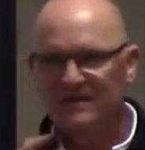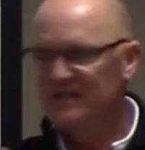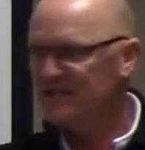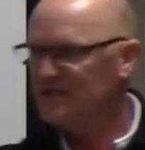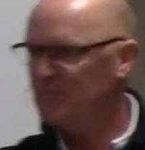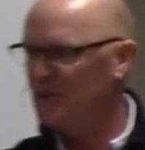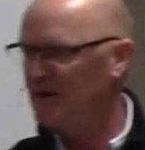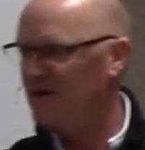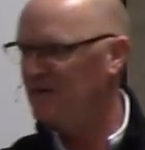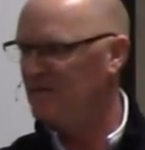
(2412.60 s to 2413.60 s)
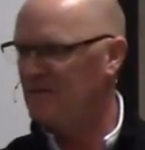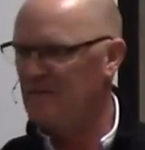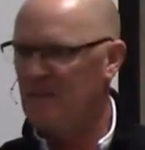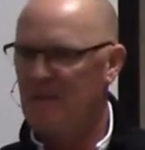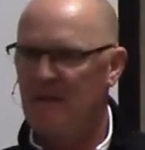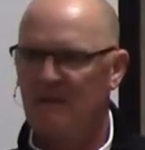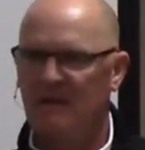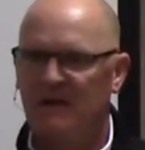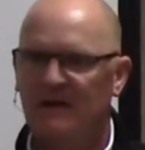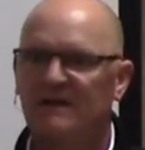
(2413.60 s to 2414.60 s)
Discipline
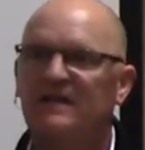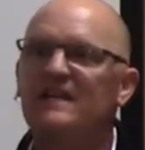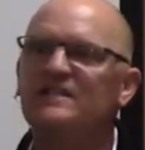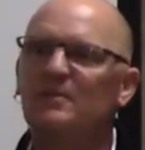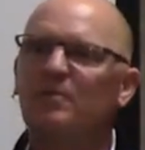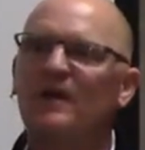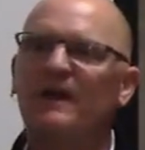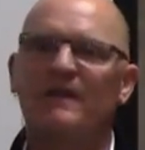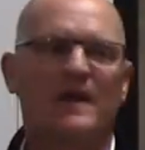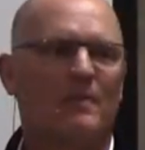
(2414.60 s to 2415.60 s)
Discipline and the